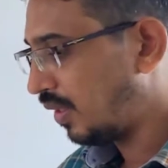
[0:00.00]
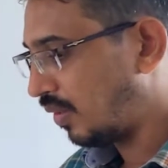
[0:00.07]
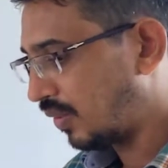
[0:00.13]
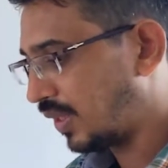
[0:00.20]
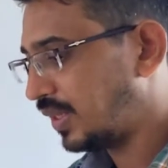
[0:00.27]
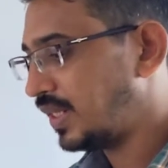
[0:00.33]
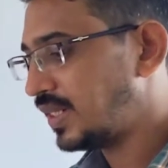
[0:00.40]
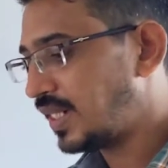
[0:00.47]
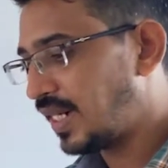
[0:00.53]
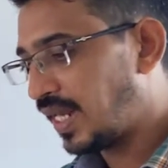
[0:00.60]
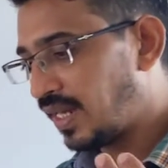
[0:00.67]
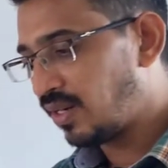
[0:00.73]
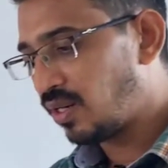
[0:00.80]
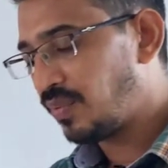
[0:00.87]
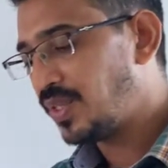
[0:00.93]
Okay, this side
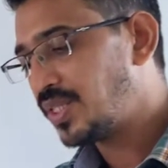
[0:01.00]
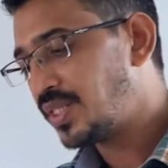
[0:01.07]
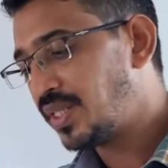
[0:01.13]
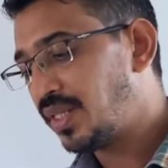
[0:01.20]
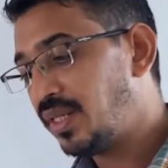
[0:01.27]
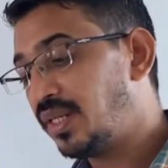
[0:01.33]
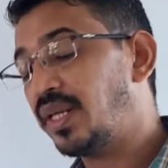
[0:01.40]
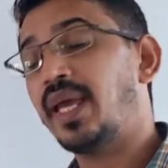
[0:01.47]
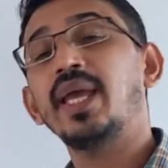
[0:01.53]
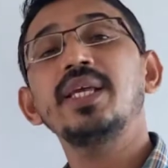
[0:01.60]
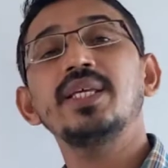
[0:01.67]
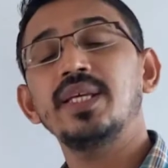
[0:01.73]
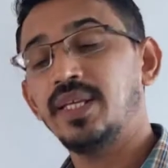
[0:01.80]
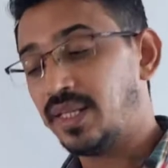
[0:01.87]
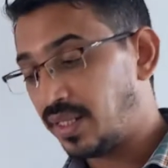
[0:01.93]
angle of incident
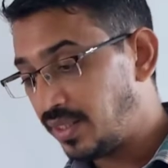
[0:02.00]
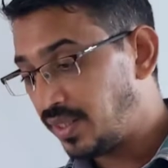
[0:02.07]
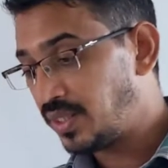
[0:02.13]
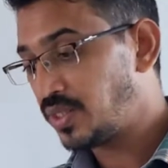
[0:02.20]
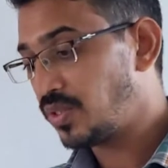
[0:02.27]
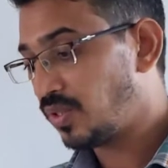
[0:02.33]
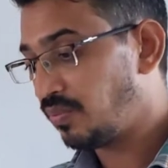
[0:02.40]
in condition